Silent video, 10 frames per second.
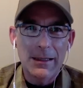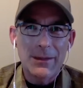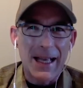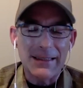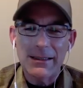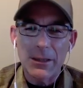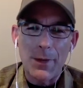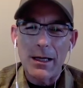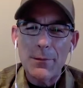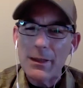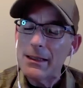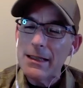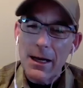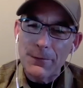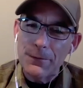Right. That still might have been
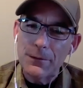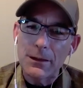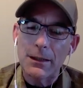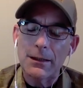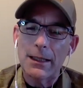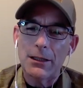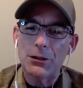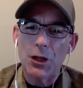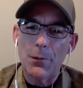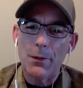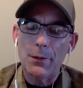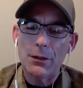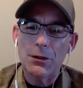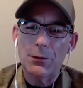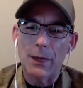enough to get a sharp
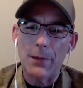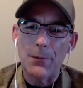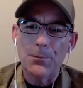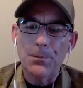image, right?